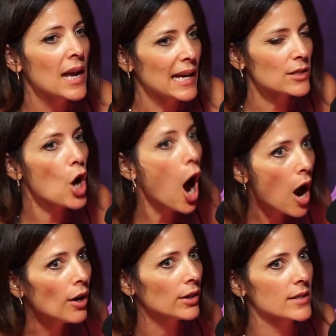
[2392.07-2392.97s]
it's
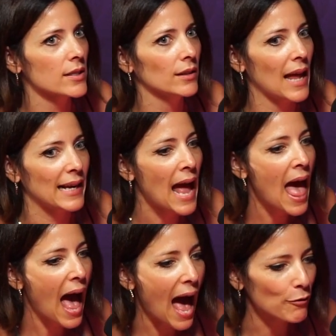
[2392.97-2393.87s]
hard to like
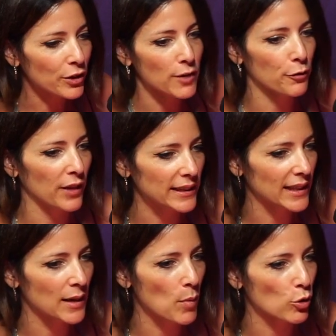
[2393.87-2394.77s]
have
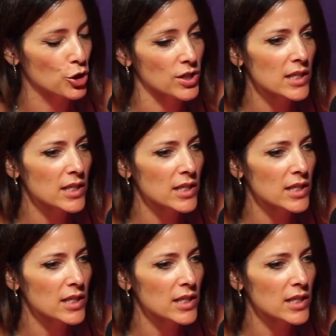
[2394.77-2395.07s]
conflicting emotions.